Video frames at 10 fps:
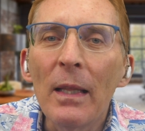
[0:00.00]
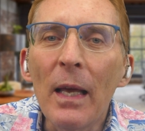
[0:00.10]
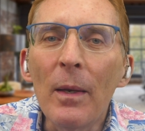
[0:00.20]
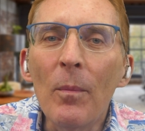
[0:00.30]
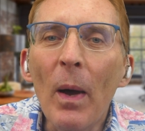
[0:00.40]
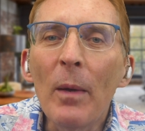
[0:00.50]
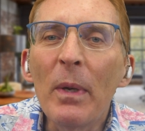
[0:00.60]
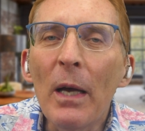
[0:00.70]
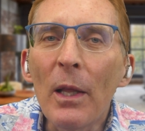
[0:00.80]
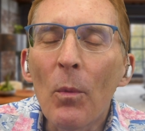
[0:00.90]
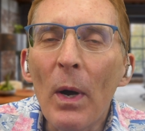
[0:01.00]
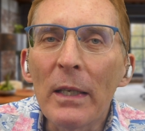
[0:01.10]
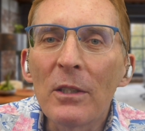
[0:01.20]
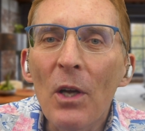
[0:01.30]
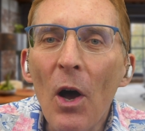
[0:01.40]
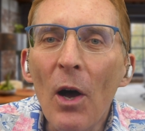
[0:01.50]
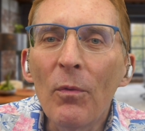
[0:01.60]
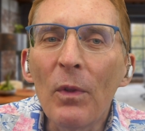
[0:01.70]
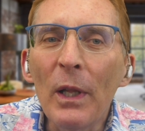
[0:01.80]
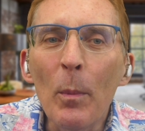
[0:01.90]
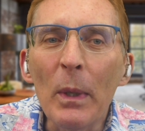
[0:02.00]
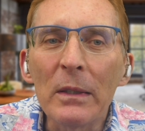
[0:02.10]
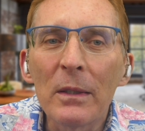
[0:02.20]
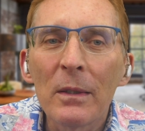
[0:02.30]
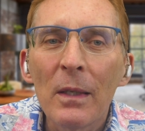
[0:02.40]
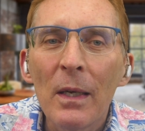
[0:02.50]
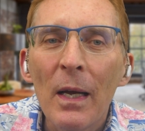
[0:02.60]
that might be otherwise off limits.